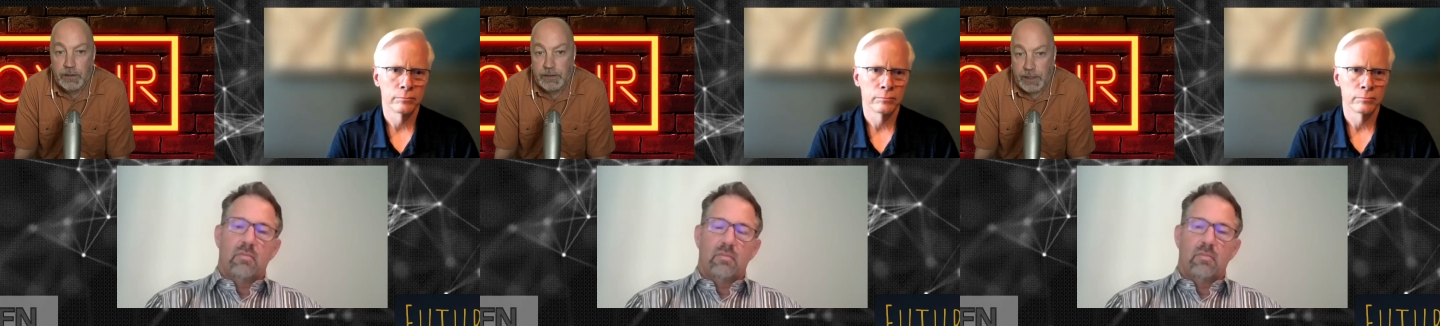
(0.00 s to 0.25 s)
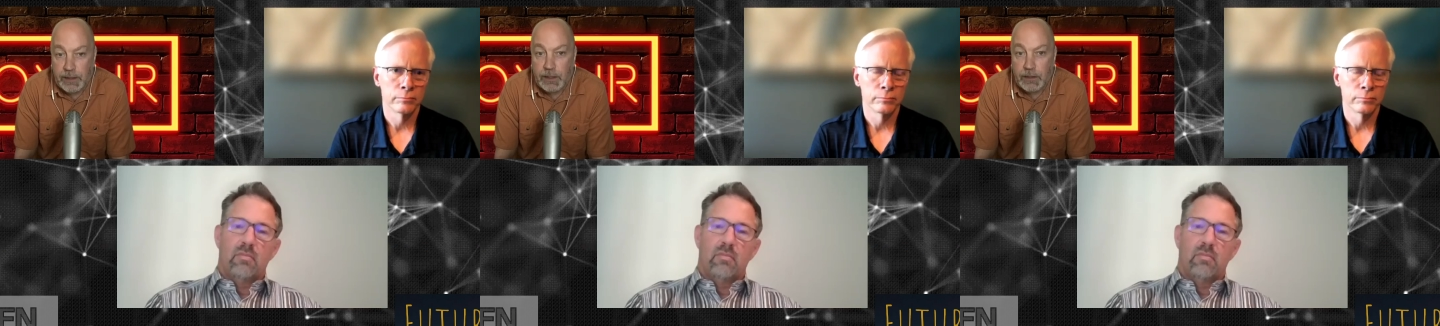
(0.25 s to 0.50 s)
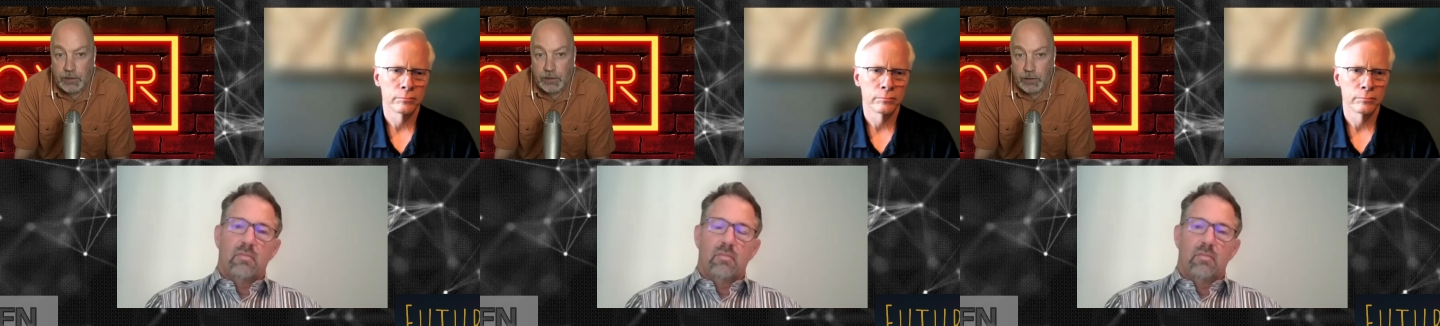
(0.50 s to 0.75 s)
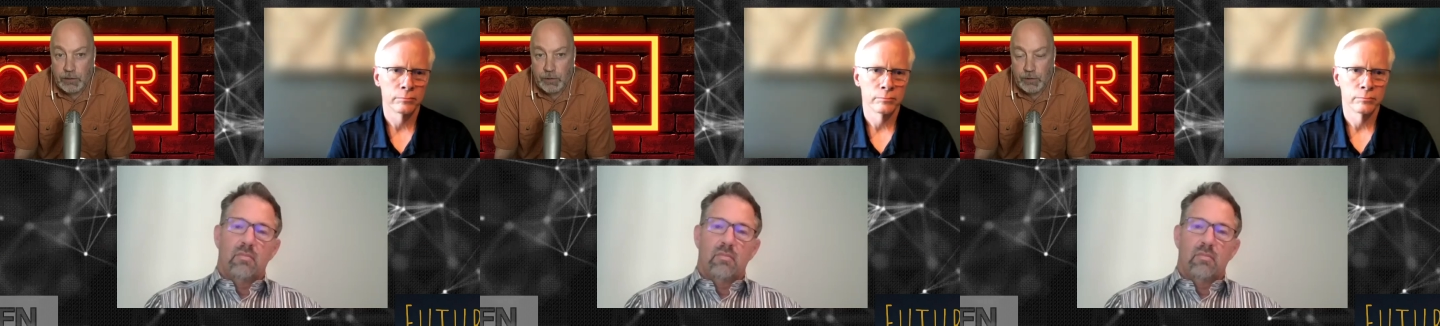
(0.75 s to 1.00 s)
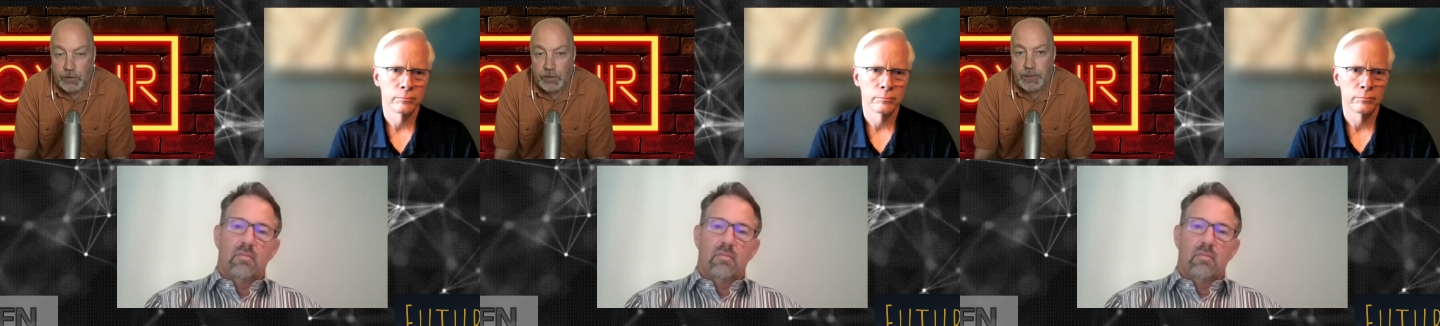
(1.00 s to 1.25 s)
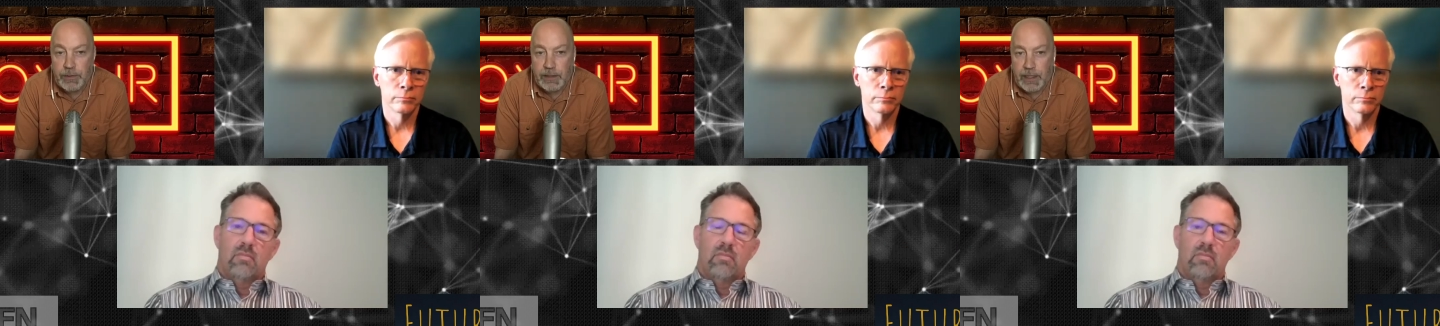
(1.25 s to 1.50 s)
Speaker 1: the data consumers
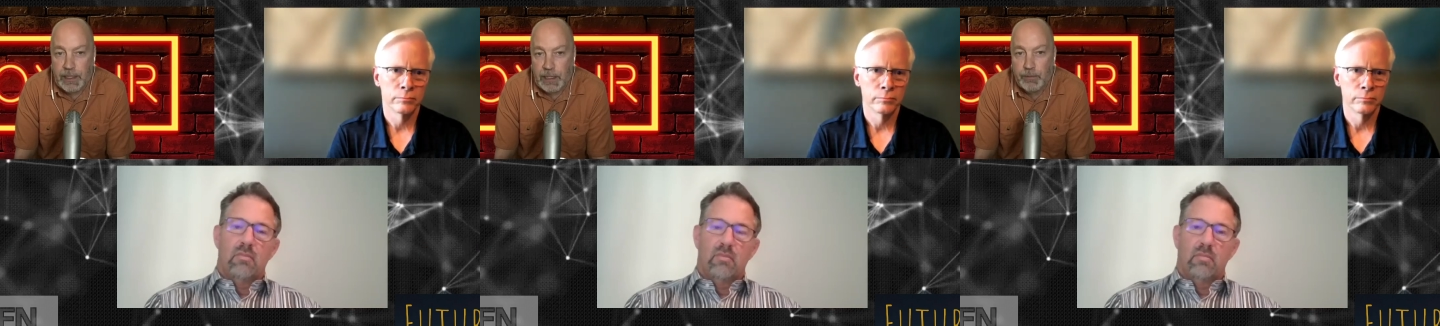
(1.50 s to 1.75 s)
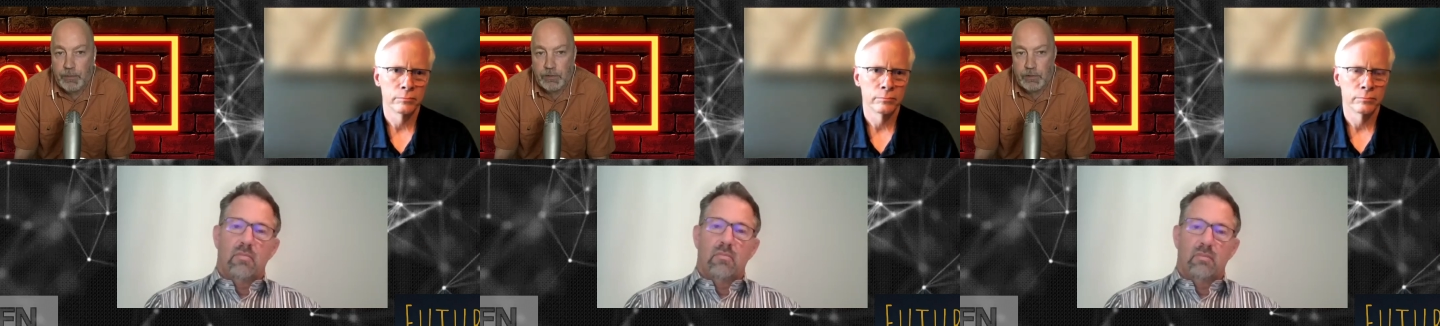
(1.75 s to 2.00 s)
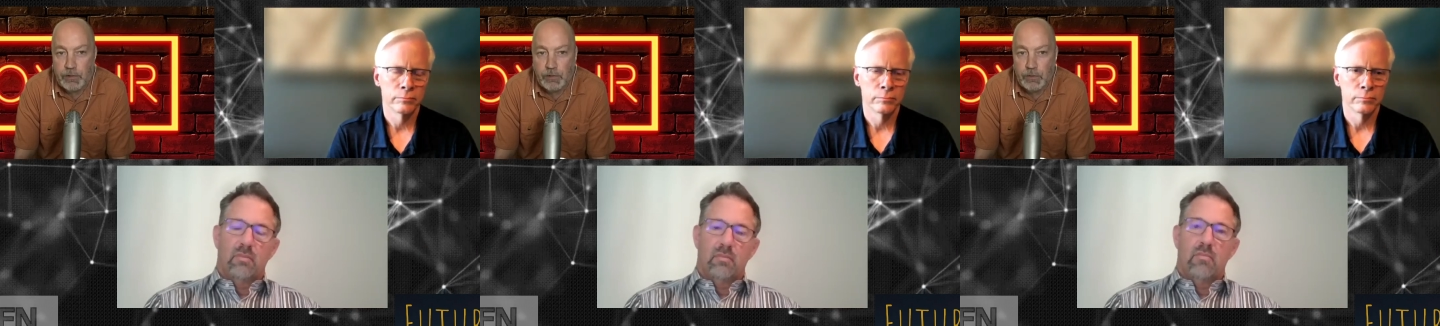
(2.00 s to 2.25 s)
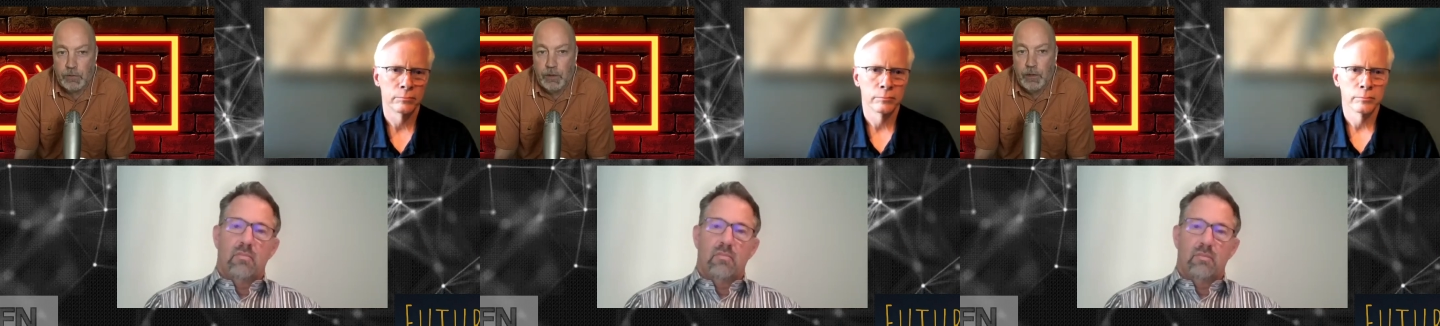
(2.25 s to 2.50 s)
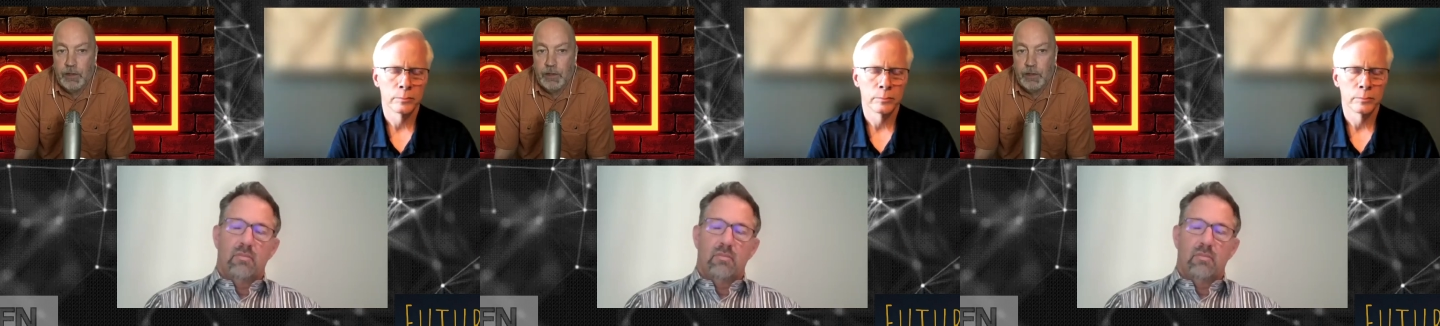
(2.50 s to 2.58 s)
being able to